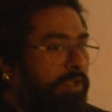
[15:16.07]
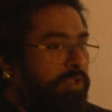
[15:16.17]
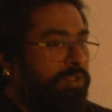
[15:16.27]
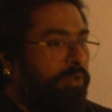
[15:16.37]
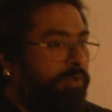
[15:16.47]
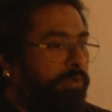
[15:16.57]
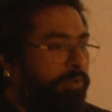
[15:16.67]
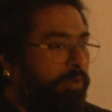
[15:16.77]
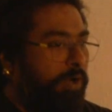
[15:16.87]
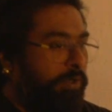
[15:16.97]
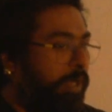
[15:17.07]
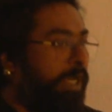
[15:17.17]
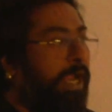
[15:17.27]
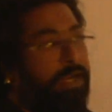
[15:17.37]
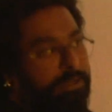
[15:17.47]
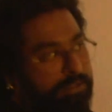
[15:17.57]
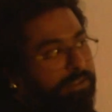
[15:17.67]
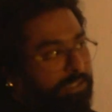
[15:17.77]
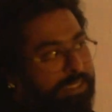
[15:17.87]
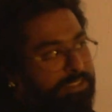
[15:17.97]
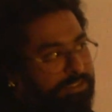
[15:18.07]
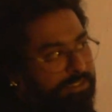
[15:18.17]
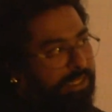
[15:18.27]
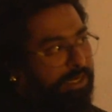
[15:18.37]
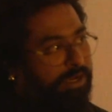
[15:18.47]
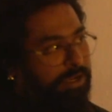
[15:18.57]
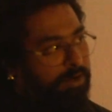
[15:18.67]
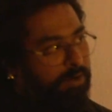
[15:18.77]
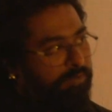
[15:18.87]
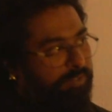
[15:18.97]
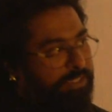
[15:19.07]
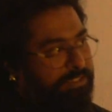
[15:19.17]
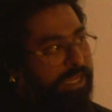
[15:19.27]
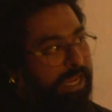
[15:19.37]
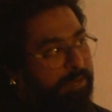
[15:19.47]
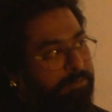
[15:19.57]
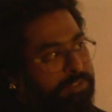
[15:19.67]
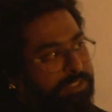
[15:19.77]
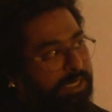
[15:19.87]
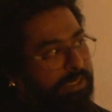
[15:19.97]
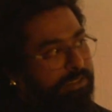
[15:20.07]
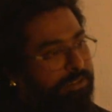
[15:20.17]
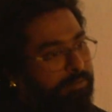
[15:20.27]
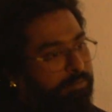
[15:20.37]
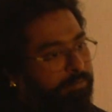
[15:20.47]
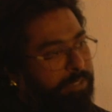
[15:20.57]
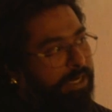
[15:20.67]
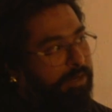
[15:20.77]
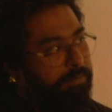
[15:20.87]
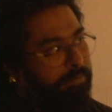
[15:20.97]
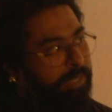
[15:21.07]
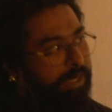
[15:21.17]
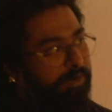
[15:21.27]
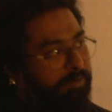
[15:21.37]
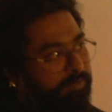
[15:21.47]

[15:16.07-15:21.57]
So on one hand, yes, there are a lot of these games that become kind of